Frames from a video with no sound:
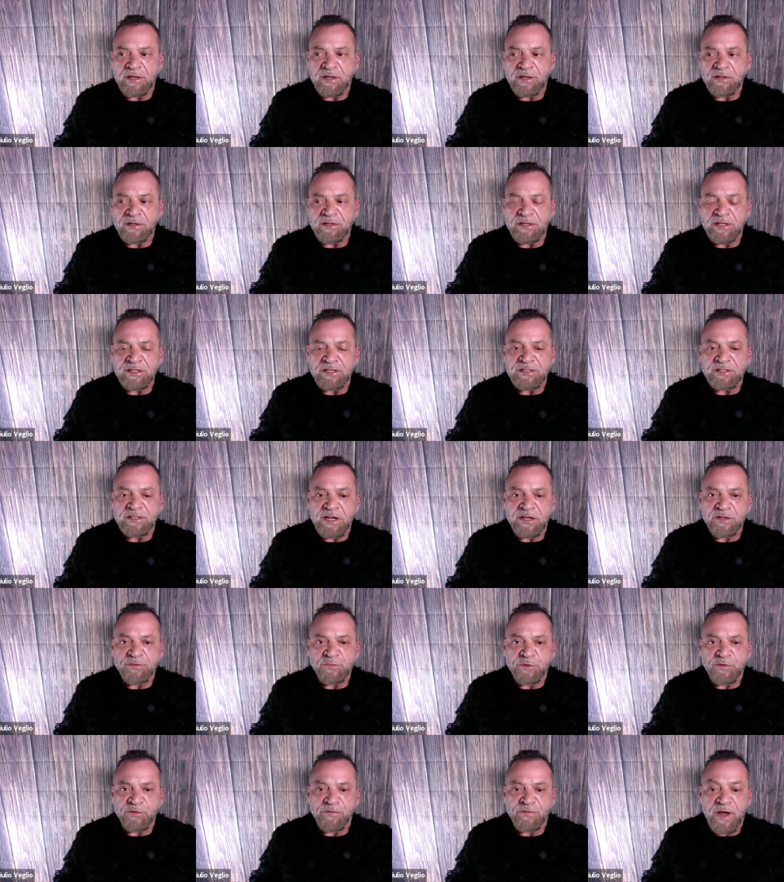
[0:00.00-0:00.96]
and these
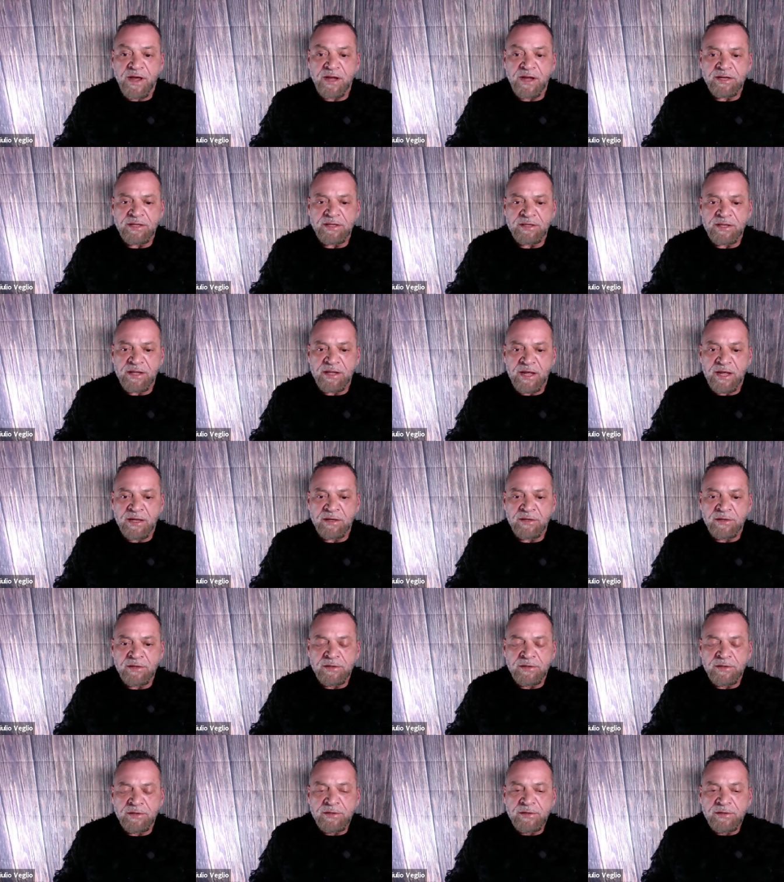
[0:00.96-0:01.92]
days we're finding that
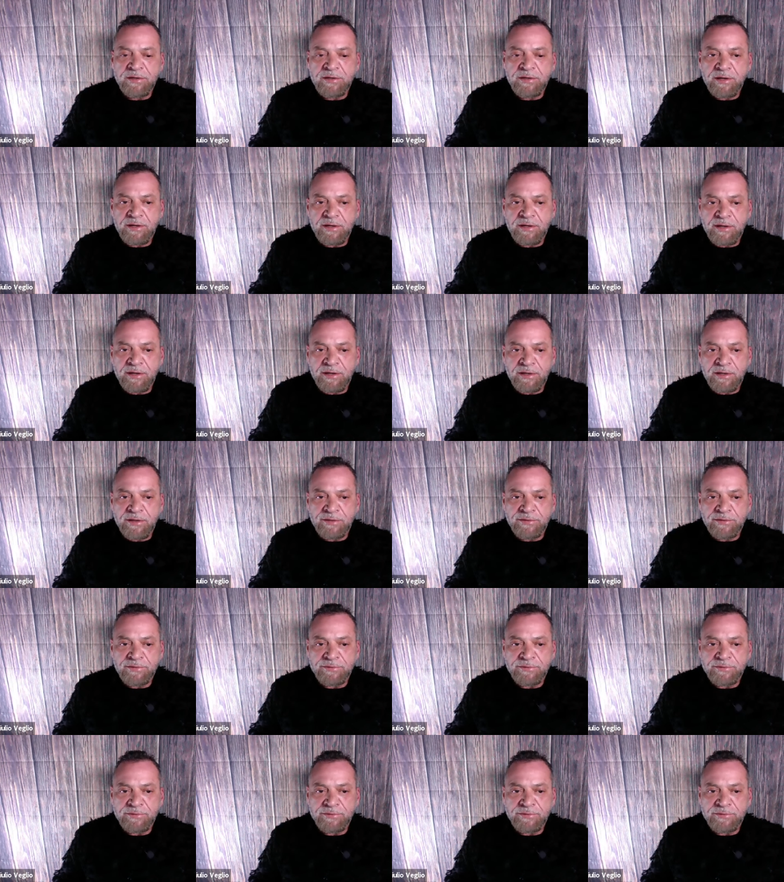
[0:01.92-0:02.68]
uh,